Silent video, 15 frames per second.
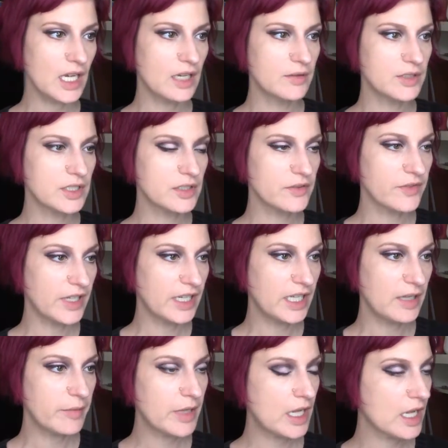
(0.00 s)
which is funny
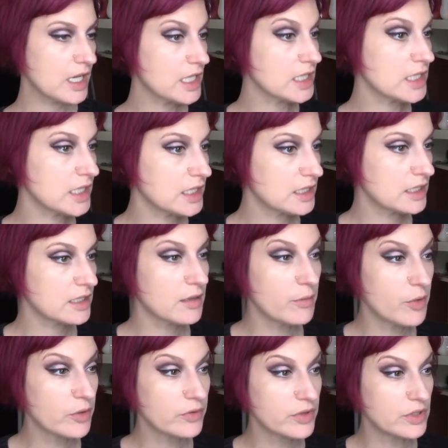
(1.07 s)
because it's the
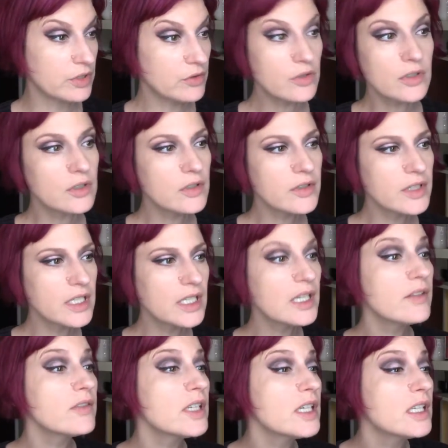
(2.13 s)
most neutral thing
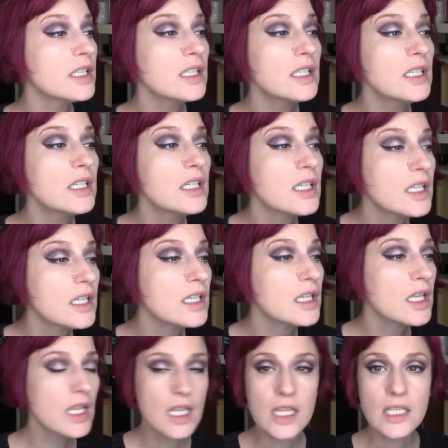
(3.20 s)
I've done
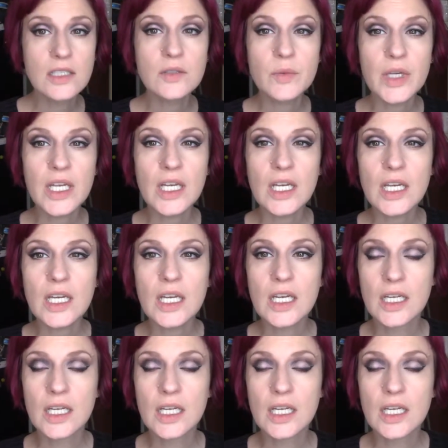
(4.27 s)
this week.